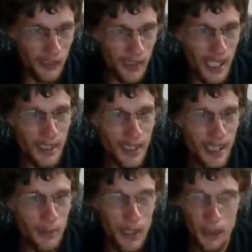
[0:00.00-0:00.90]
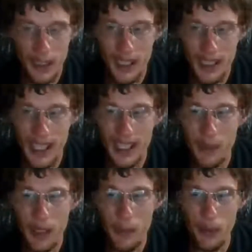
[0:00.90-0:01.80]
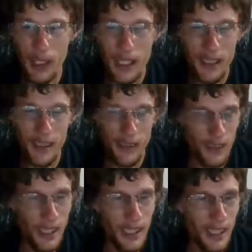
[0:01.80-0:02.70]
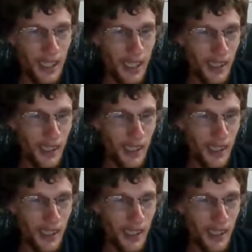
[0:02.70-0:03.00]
and that seems to be the thing that people like a